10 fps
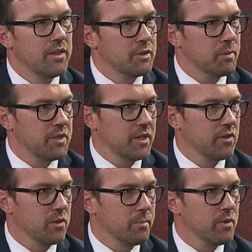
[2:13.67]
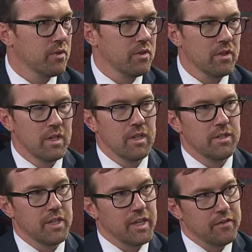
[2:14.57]
this particular poll
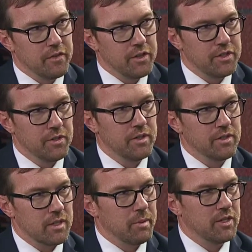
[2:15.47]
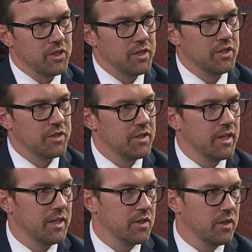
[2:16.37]
is taken very seriously by judges
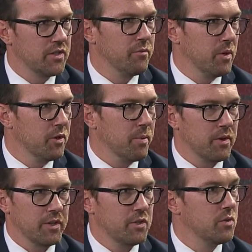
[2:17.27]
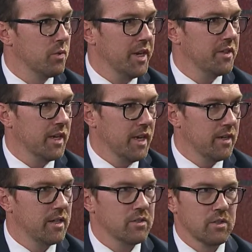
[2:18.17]
and attorneys of both parties who rate the
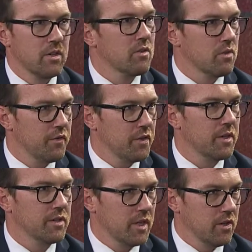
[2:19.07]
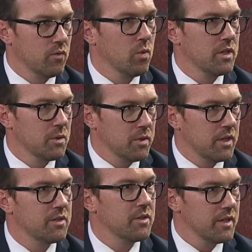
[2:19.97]
candidates roughly on a scale of 1 to
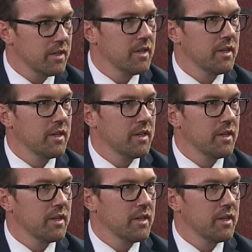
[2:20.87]
100